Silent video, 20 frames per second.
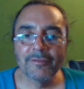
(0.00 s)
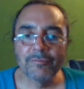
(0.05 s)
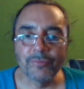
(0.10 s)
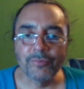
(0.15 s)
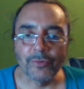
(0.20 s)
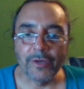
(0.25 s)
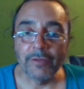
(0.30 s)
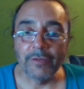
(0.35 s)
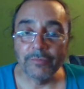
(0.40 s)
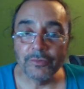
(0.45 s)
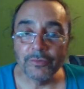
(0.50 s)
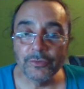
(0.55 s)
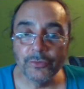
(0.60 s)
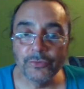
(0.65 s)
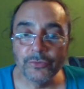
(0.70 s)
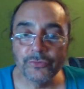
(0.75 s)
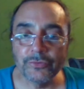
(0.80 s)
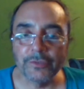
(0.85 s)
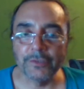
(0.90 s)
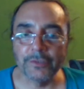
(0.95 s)
for
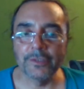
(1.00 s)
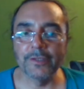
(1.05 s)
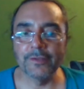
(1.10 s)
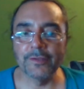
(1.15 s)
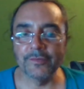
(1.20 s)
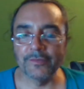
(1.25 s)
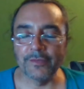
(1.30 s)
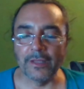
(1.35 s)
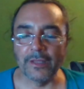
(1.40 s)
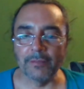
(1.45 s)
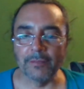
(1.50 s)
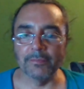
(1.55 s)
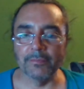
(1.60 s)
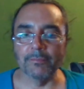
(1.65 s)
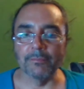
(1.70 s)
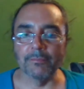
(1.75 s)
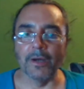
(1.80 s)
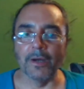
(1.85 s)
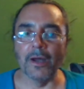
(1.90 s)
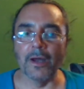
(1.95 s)
evolution, is that
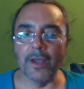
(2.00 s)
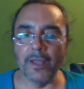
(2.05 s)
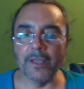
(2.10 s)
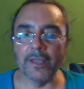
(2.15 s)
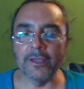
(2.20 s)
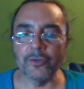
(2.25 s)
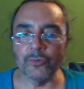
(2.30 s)
my